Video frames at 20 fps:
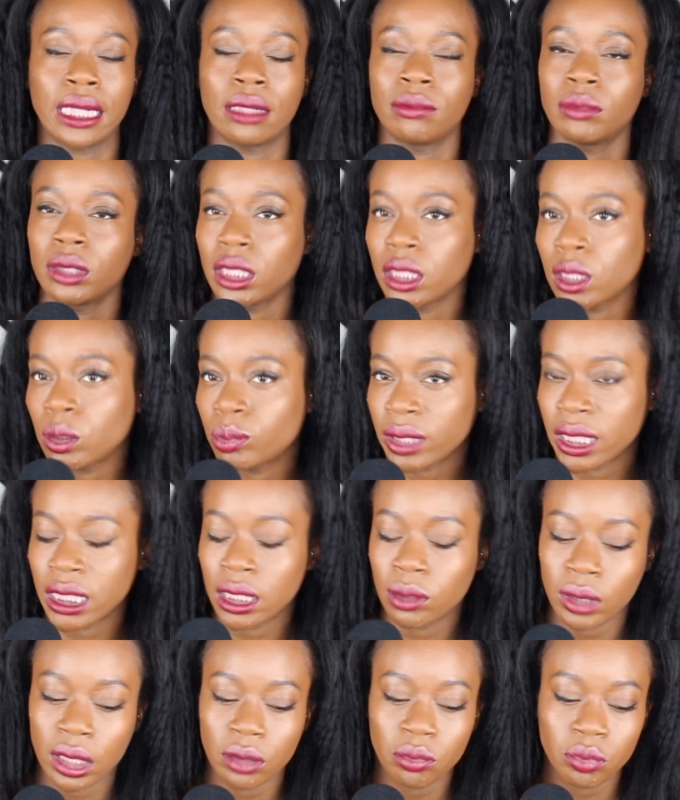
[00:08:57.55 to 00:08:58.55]
I'm still
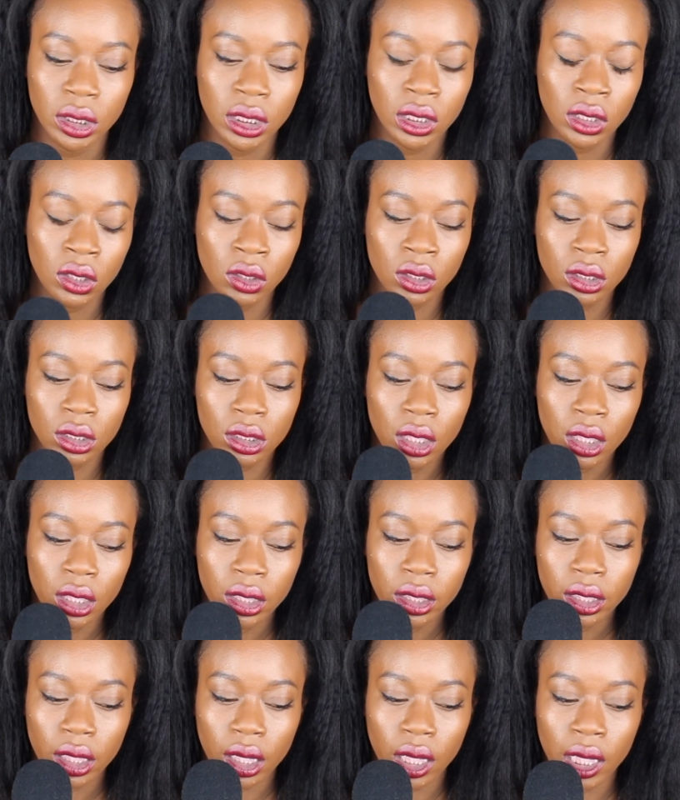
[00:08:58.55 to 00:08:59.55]
paying my bills,
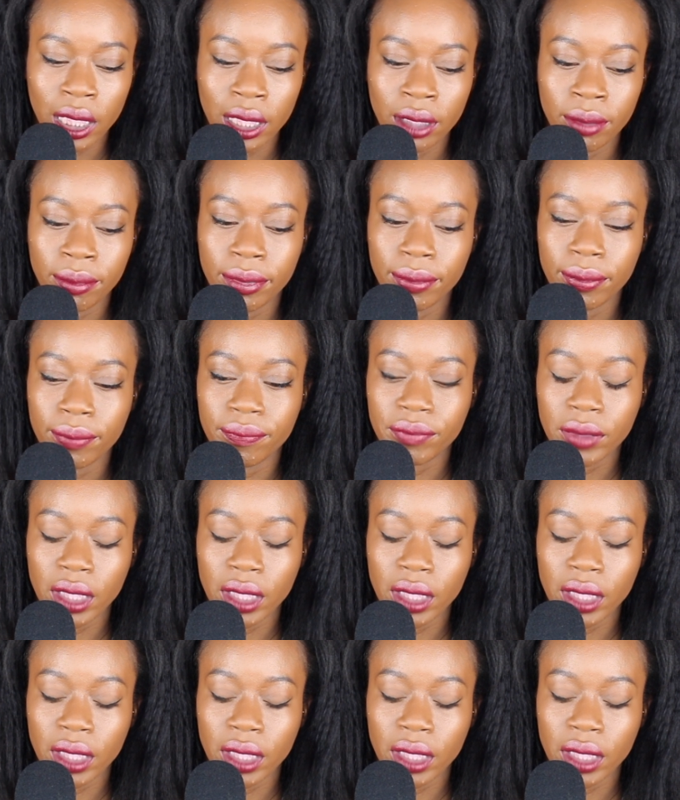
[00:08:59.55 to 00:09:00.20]
and